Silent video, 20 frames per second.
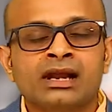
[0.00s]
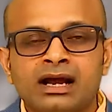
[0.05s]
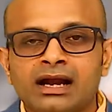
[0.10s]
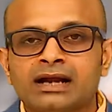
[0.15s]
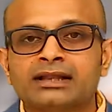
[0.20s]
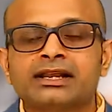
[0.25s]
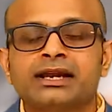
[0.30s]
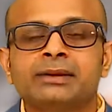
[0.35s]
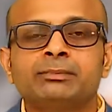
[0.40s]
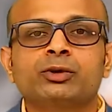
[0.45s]

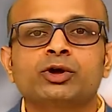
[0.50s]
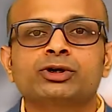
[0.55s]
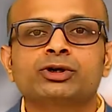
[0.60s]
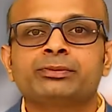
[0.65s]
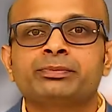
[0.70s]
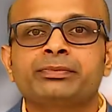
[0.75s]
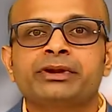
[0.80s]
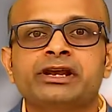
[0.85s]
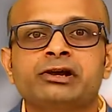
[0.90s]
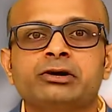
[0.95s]
Another
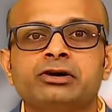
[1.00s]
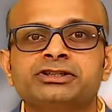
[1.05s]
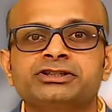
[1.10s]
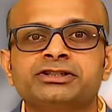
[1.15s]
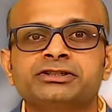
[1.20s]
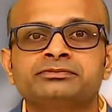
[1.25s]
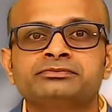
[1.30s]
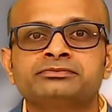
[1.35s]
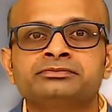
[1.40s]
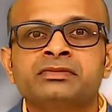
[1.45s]
important
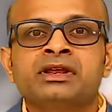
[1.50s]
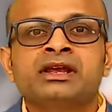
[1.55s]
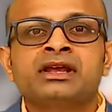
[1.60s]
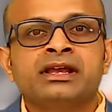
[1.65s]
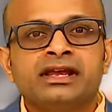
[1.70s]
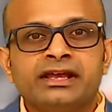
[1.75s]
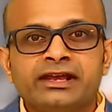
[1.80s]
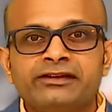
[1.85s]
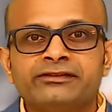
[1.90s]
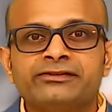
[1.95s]
precaution,
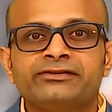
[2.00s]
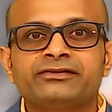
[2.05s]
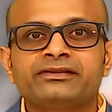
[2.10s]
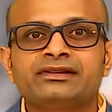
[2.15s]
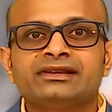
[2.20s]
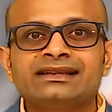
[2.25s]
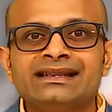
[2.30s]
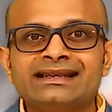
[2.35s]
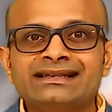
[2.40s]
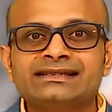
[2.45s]
if
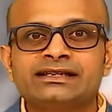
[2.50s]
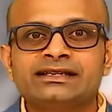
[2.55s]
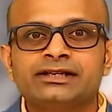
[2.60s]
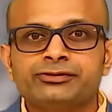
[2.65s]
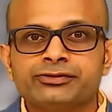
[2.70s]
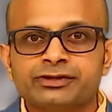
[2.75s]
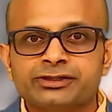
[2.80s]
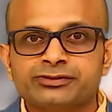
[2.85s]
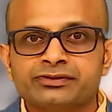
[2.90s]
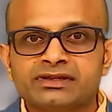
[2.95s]
these
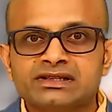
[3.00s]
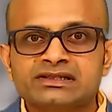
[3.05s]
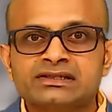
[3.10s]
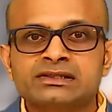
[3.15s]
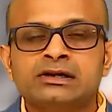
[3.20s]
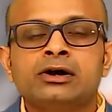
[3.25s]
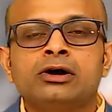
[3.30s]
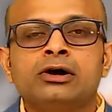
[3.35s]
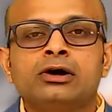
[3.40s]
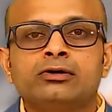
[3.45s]
individuals
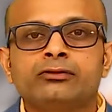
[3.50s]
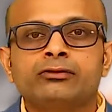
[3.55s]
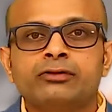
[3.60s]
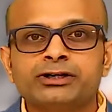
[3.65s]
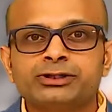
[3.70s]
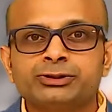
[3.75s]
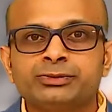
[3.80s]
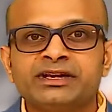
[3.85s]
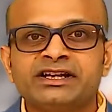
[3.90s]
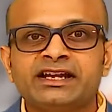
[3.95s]
were
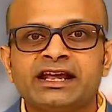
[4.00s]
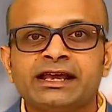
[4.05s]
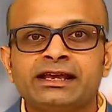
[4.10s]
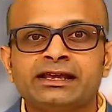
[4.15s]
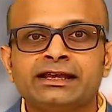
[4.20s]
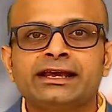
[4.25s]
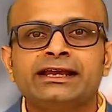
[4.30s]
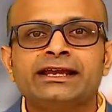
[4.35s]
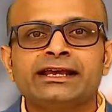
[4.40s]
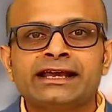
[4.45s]
to be
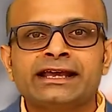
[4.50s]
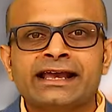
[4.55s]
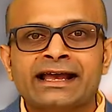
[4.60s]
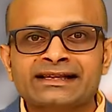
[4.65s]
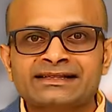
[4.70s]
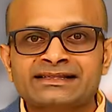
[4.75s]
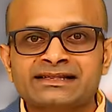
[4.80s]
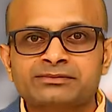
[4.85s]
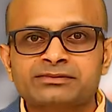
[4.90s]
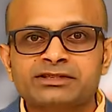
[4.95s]
taking any
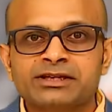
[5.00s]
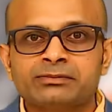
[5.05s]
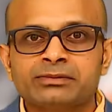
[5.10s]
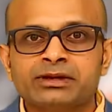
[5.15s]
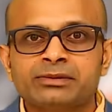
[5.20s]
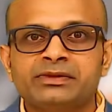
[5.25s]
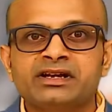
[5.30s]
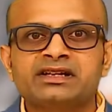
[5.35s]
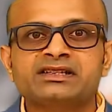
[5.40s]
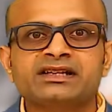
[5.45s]
calcium
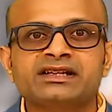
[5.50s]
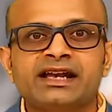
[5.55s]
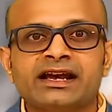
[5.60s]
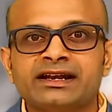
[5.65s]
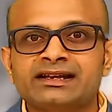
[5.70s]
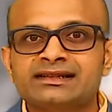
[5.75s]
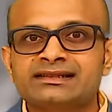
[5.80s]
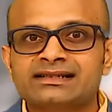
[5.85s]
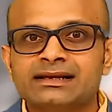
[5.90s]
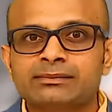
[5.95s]
supplements,
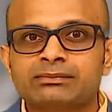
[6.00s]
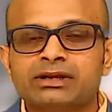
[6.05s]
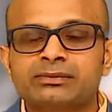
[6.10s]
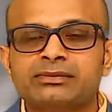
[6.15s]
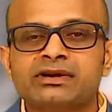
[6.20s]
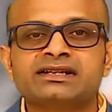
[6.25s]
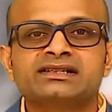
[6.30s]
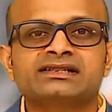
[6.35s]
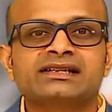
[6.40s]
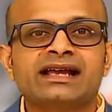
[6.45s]
iron
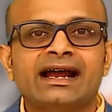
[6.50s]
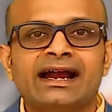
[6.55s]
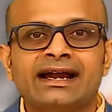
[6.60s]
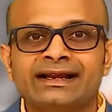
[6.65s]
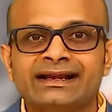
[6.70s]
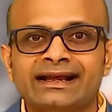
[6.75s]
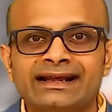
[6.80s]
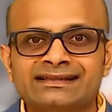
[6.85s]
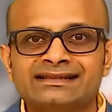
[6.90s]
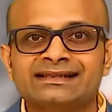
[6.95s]
supplements,
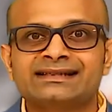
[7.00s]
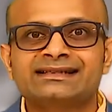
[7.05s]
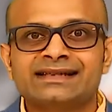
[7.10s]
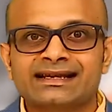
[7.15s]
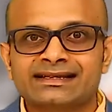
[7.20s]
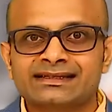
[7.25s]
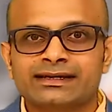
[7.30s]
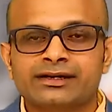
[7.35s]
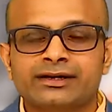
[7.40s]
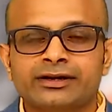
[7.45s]
antacids,
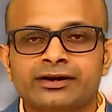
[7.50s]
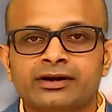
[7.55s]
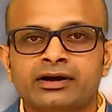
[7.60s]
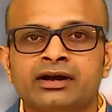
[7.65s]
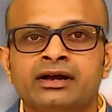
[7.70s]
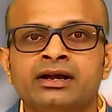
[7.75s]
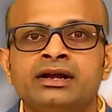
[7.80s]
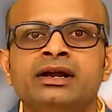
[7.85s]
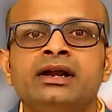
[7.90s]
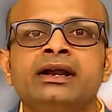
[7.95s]

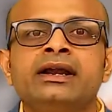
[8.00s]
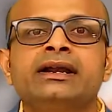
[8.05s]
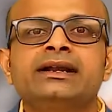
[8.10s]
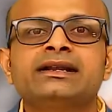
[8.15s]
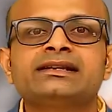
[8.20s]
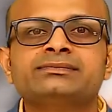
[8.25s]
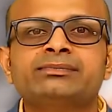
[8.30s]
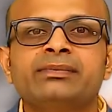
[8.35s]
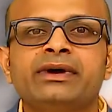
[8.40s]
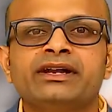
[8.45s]
etc., it
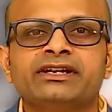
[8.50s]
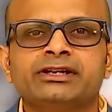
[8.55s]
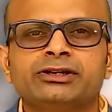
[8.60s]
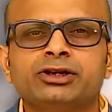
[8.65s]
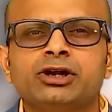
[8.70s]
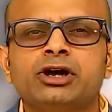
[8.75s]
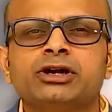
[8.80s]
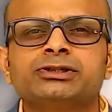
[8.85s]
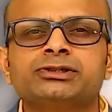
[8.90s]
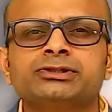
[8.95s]
is better
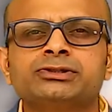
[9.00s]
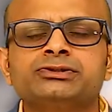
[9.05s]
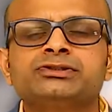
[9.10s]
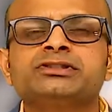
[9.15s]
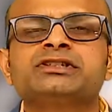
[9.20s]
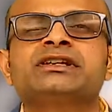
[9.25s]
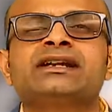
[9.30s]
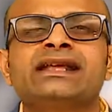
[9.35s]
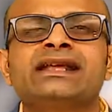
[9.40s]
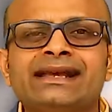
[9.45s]
not
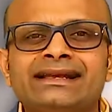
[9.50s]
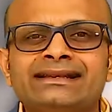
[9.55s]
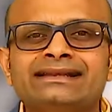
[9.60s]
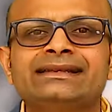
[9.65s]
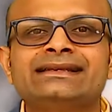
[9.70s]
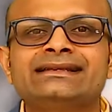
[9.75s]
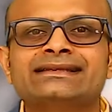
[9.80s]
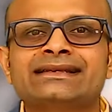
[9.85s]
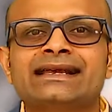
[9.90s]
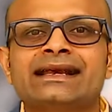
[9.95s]
to take
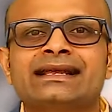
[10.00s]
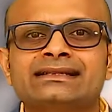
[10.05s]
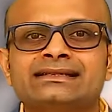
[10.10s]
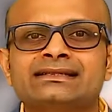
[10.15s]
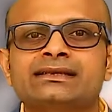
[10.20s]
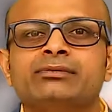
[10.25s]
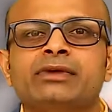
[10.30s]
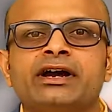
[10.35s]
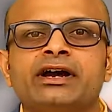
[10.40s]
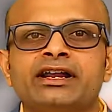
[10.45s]
these
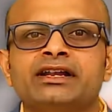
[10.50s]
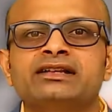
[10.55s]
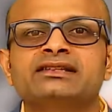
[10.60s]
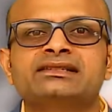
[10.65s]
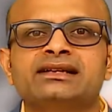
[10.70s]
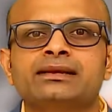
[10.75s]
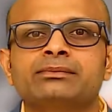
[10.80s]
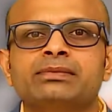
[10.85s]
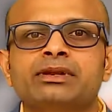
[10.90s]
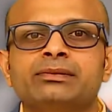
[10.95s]
calcium, iron
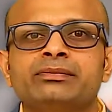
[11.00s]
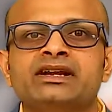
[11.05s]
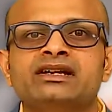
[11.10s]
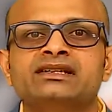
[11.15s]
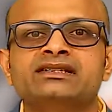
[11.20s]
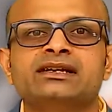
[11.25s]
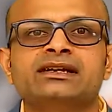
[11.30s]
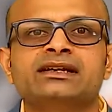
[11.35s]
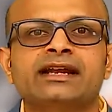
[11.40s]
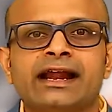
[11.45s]

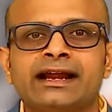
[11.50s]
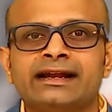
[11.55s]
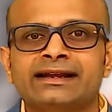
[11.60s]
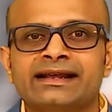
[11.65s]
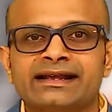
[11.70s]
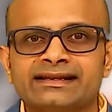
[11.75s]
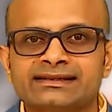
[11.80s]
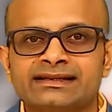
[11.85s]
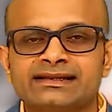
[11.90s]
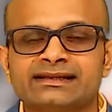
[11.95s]
supplements and
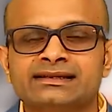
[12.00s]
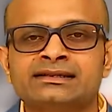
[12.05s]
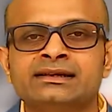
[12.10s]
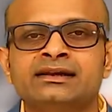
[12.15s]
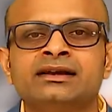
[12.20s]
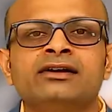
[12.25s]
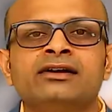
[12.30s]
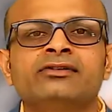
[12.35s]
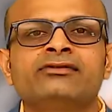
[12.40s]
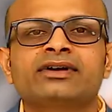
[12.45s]
antacids
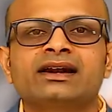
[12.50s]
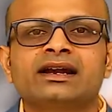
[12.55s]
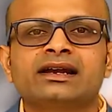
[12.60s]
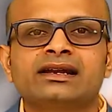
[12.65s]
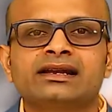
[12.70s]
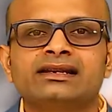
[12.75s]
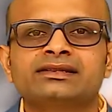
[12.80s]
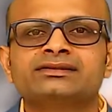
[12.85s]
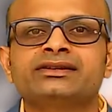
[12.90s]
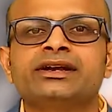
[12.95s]
for at
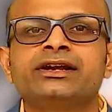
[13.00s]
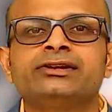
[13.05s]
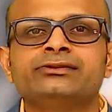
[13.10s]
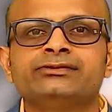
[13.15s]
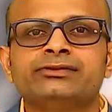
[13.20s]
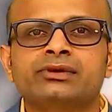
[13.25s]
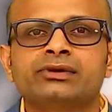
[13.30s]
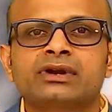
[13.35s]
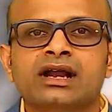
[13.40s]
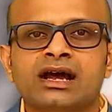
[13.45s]
least 3 to
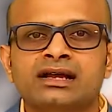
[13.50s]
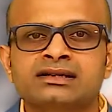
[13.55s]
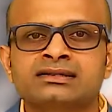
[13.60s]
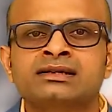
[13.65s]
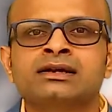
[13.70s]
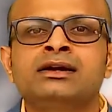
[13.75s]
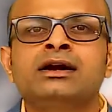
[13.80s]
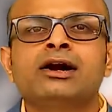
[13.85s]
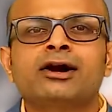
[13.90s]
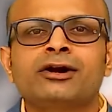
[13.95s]
4 hours
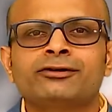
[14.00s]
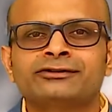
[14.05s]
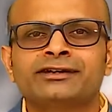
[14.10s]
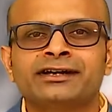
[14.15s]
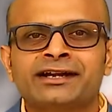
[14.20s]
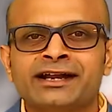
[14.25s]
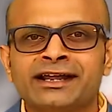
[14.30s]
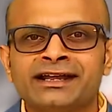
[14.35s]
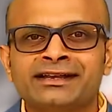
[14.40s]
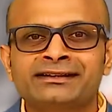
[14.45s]
after
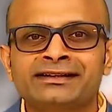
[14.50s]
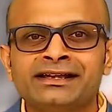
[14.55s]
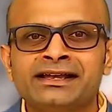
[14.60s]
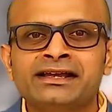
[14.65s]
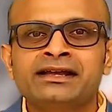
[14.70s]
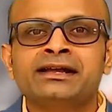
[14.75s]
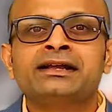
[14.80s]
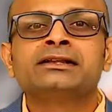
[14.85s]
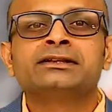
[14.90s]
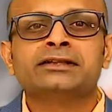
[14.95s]
taking the
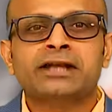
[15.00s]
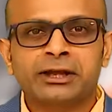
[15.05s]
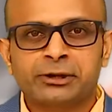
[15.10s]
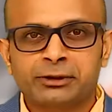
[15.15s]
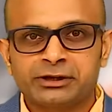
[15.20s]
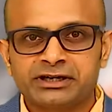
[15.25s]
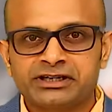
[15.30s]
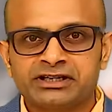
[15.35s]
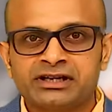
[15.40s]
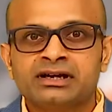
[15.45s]

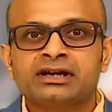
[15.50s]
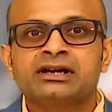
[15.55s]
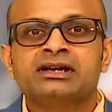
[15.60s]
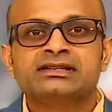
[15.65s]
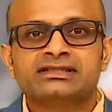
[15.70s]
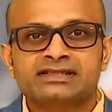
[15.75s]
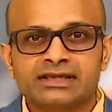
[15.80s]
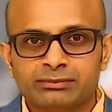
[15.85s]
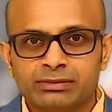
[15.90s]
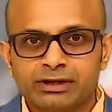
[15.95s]
thyroid
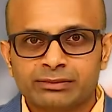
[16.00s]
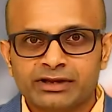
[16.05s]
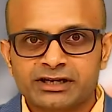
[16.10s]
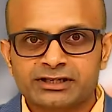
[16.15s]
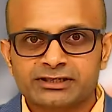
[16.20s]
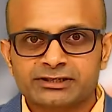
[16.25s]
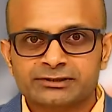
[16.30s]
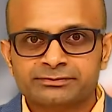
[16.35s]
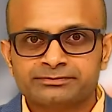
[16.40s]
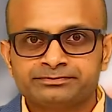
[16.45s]

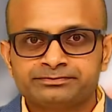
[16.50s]
supplement.